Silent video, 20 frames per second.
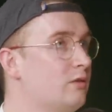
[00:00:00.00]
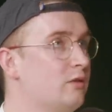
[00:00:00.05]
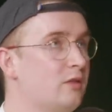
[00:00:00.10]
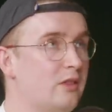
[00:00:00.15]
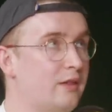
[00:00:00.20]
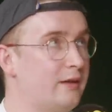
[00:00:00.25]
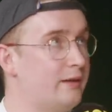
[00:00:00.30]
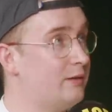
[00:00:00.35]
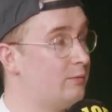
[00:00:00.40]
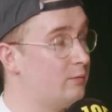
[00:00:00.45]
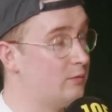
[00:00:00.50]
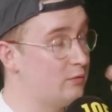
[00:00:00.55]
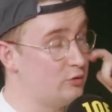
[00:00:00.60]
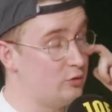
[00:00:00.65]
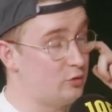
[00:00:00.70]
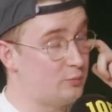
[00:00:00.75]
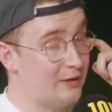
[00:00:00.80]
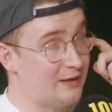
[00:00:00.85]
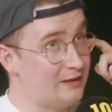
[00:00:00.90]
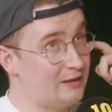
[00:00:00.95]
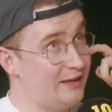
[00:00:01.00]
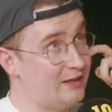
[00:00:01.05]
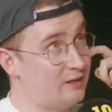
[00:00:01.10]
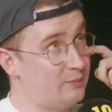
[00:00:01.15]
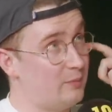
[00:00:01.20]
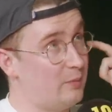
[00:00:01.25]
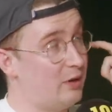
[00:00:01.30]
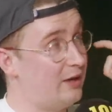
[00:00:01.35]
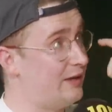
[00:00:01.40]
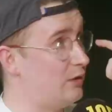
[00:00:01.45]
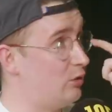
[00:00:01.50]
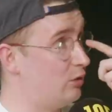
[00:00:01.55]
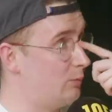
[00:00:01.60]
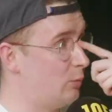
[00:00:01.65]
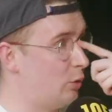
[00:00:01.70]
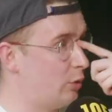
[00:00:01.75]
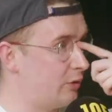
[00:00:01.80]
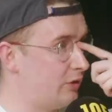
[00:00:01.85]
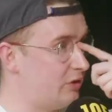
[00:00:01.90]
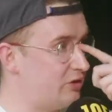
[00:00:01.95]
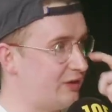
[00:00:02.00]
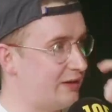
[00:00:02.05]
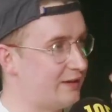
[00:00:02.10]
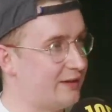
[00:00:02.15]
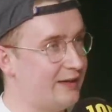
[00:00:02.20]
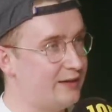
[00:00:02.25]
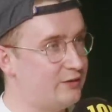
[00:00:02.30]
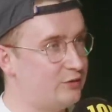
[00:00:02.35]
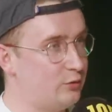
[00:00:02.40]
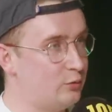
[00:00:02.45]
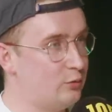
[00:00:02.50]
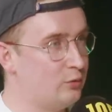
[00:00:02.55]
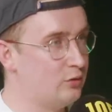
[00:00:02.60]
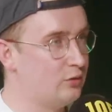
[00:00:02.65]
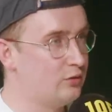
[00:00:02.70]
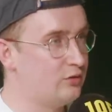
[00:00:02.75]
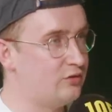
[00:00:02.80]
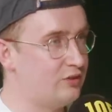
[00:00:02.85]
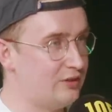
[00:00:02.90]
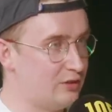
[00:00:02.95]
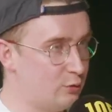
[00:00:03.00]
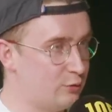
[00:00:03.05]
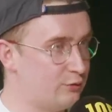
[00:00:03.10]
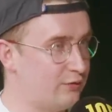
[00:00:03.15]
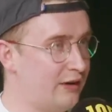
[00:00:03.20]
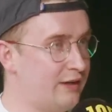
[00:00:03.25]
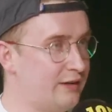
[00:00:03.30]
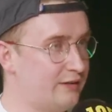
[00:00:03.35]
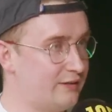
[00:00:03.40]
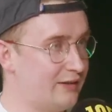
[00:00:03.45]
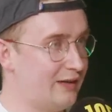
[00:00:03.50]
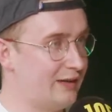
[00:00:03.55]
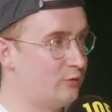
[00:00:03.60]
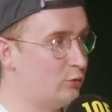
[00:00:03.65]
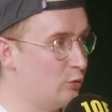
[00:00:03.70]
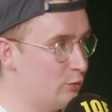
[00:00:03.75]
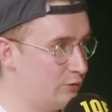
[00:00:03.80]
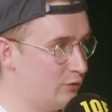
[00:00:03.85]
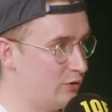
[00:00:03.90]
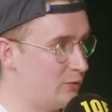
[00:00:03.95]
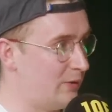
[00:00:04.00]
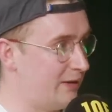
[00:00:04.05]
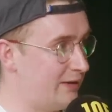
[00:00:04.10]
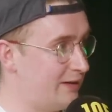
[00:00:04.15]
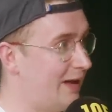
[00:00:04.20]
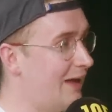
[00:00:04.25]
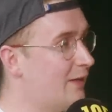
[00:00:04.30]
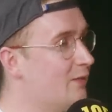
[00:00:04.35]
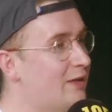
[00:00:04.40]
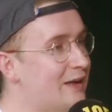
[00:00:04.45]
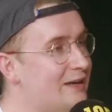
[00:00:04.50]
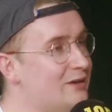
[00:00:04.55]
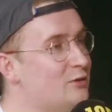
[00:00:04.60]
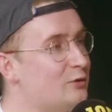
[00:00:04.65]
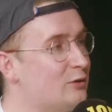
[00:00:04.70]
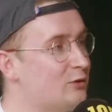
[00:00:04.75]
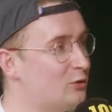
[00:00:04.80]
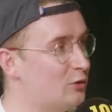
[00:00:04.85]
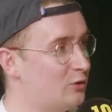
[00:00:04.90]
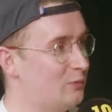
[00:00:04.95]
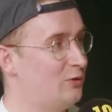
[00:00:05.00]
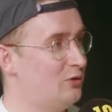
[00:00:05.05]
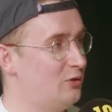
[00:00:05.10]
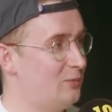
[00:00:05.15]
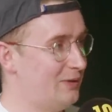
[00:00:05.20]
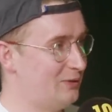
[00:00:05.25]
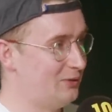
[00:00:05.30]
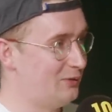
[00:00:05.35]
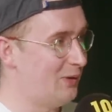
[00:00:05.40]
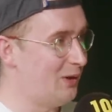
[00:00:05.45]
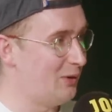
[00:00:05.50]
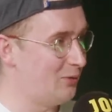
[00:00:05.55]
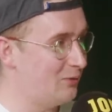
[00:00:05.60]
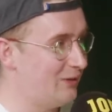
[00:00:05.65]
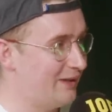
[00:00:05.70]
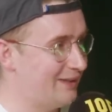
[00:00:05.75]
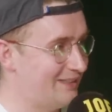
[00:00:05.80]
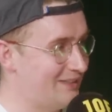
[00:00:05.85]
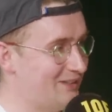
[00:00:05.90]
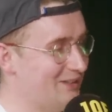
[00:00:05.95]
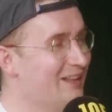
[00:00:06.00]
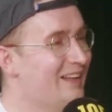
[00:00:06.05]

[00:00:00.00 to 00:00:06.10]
The, you spend less money on mortgage and get to see your friends and go for a pint and then you can talk about your mental health. Like it's not